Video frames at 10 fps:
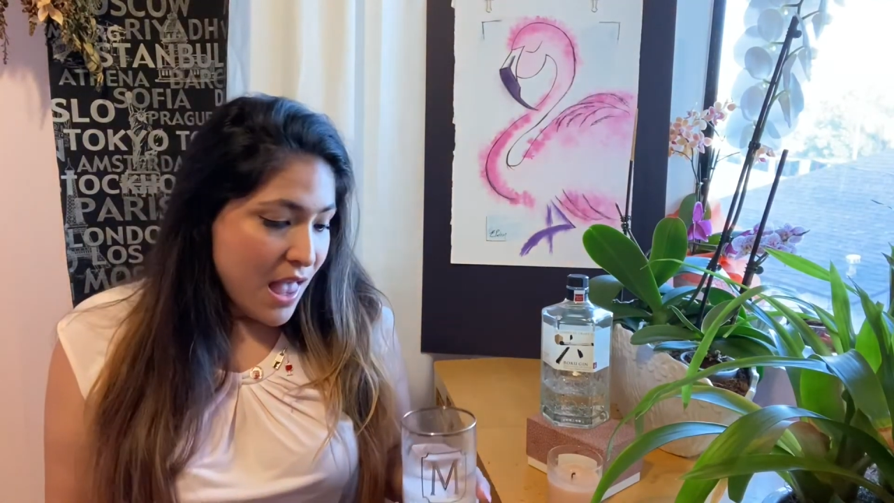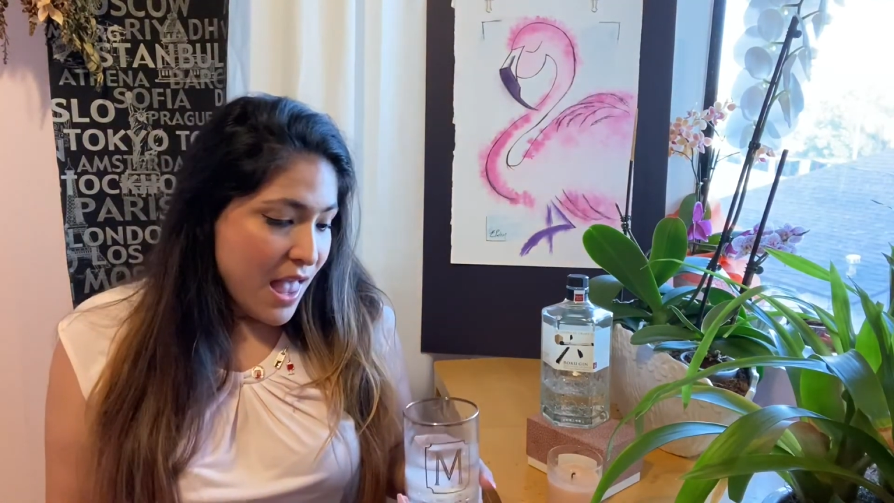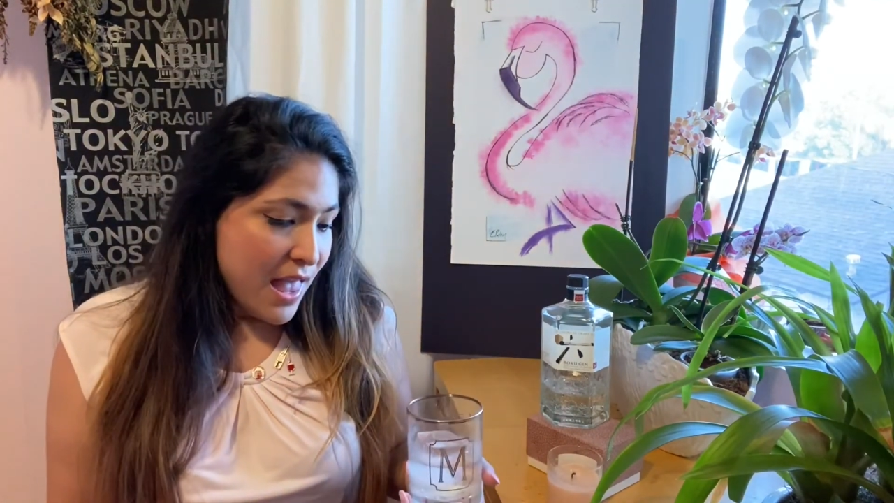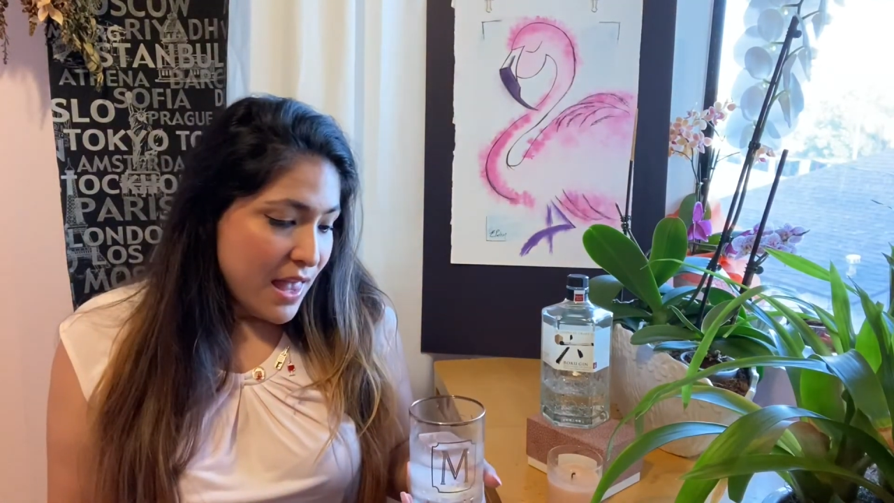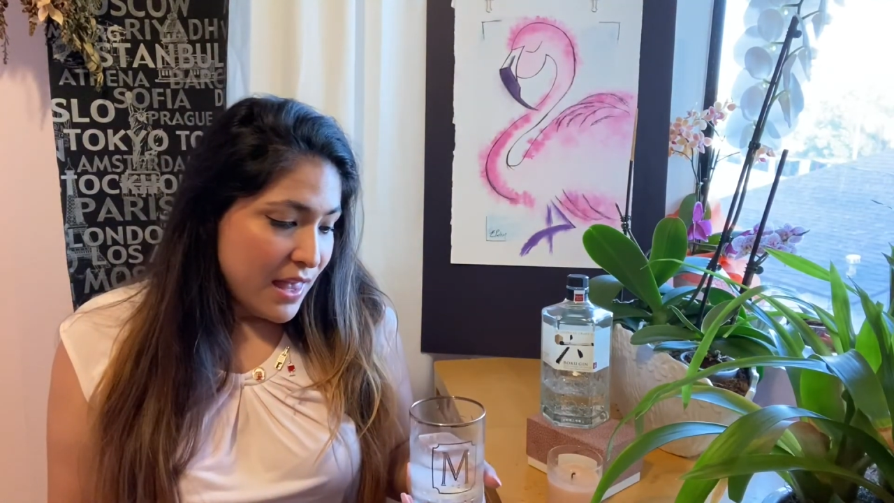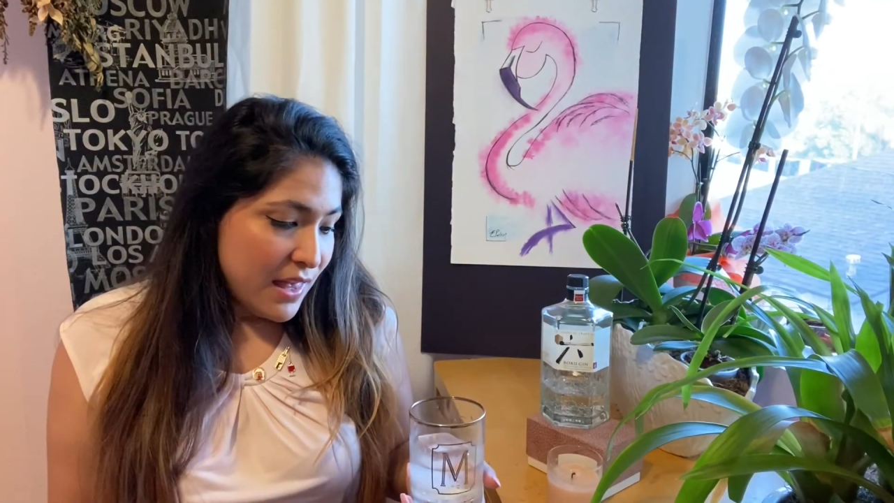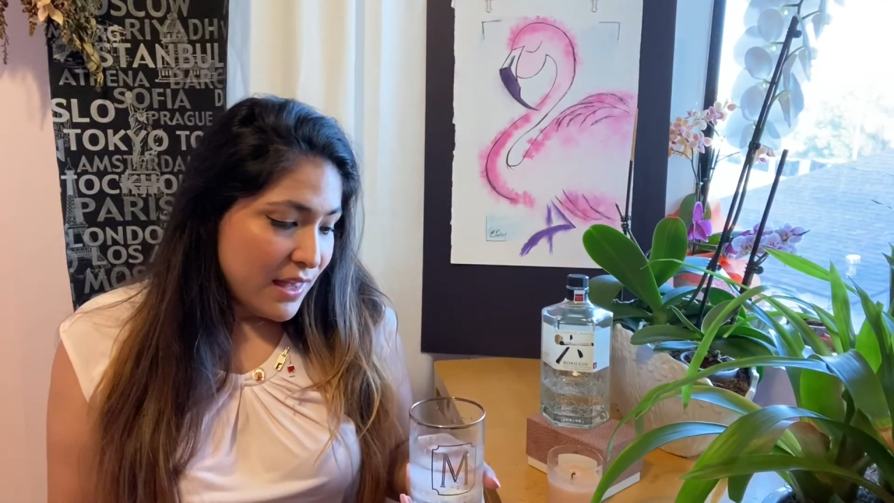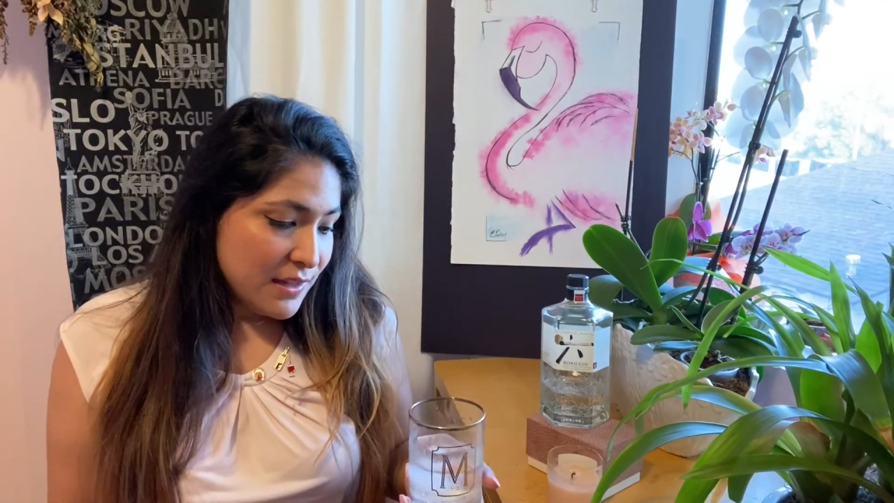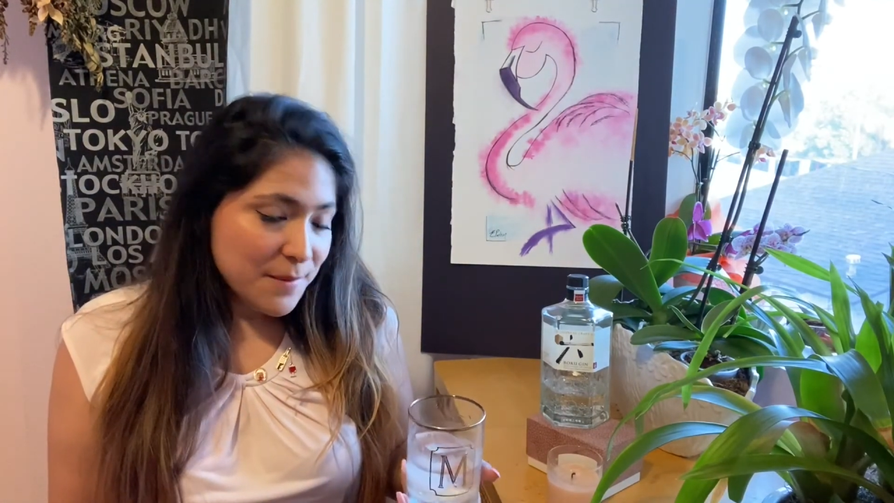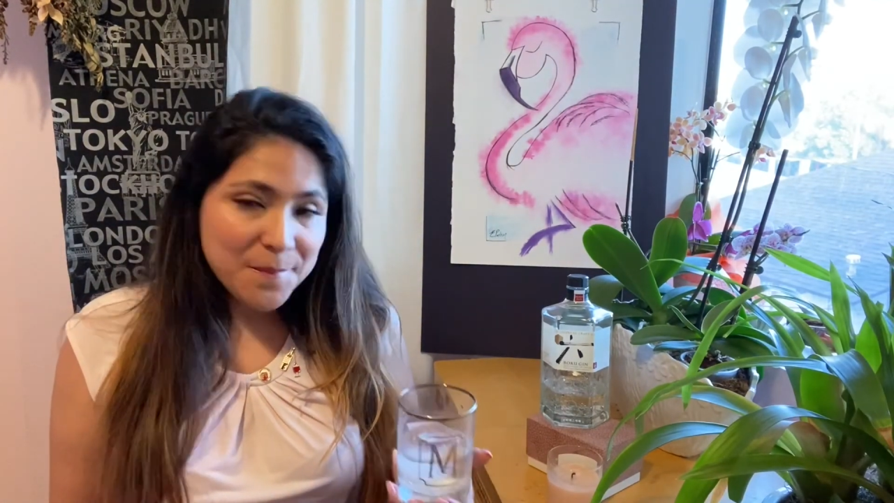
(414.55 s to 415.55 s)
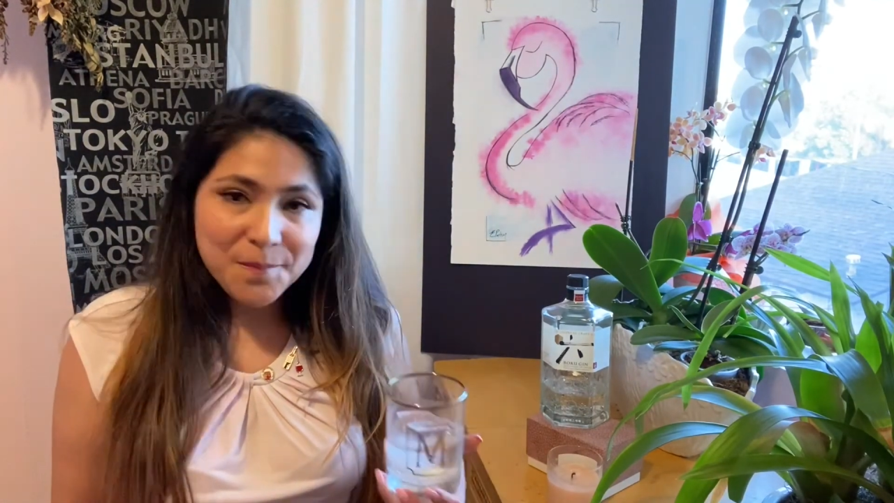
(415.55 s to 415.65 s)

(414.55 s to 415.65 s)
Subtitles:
and